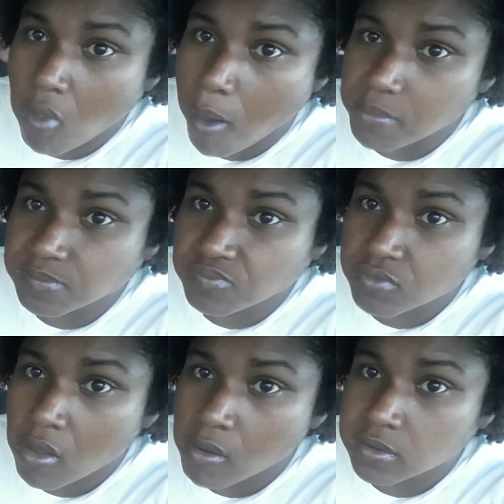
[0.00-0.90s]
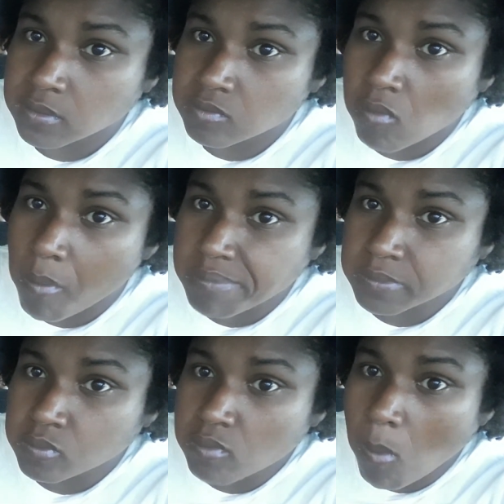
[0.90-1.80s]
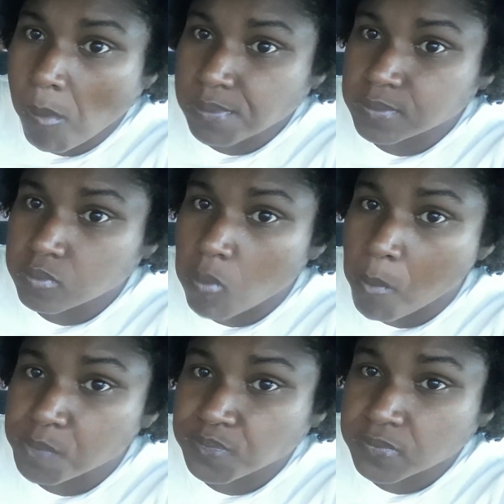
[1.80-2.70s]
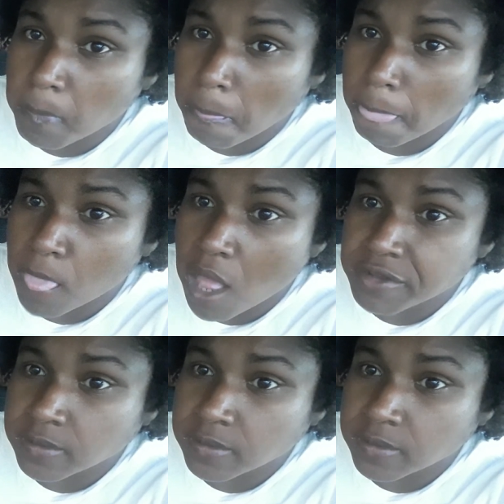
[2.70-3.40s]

like a um naming that a pool.